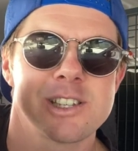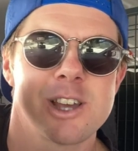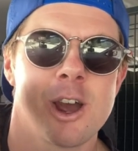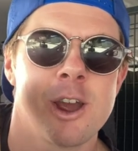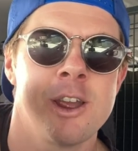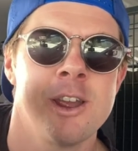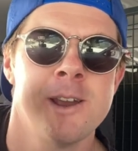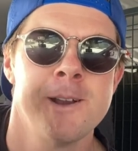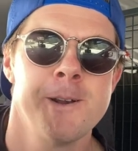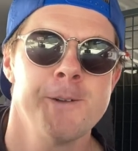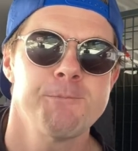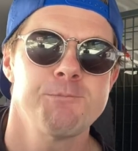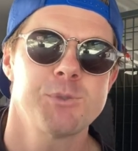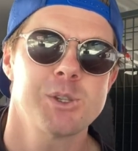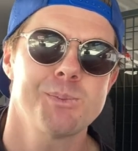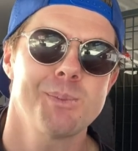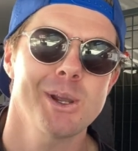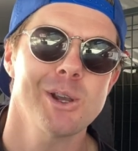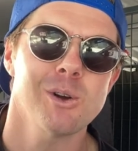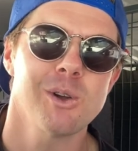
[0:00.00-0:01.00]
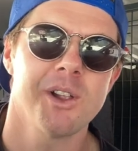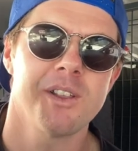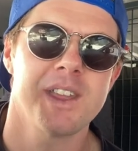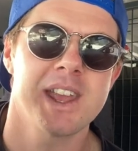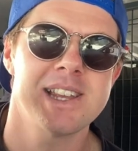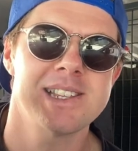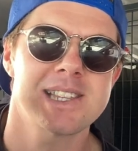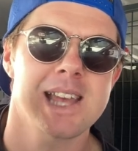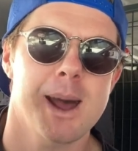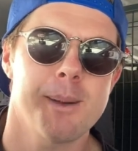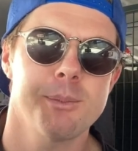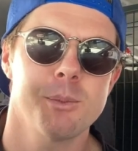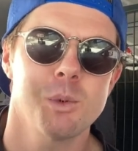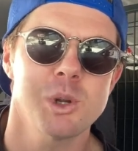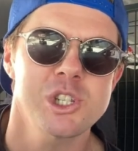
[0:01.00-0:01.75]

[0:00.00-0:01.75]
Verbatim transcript: So to pick all these up,